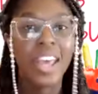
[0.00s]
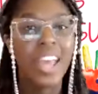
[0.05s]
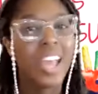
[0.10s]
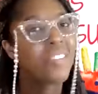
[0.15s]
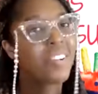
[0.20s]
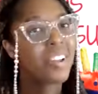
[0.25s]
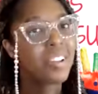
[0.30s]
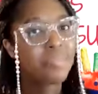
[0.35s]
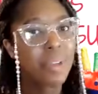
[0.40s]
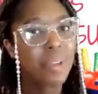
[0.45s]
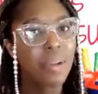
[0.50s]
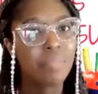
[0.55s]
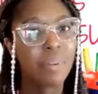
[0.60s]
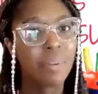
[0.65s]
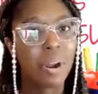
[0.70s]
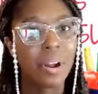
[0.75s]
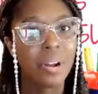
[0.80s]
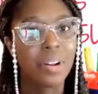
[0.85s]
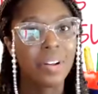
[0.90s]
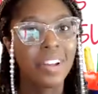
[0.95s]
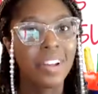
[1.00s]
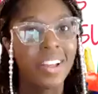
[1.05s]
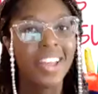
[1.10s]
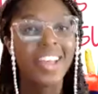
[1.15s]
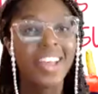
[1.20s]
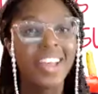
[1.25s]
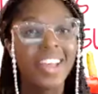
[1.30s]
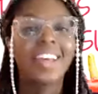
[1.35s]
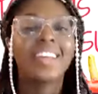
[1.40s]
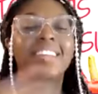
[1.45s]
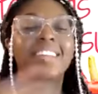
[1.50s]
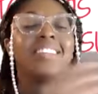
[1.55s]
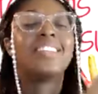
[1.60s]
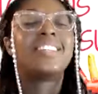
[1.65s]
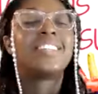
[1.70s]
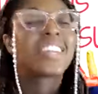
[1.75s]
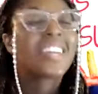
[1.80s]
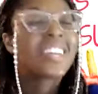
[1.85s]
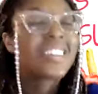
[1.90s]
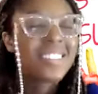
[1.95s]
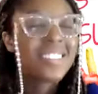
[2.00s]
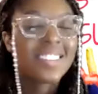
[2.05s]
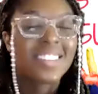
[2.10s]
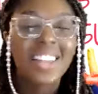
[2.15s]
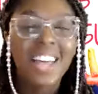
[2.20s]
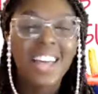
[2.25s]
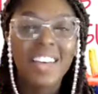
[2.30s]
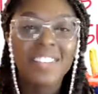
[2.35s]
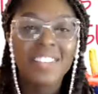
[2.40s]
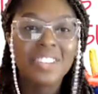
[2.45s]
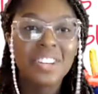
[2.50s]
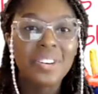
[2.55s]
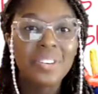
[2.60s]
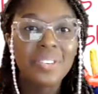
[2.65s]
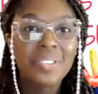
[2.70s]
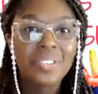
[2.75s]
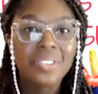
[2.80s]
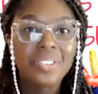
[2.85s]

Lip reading: And remember, Jesus loves you.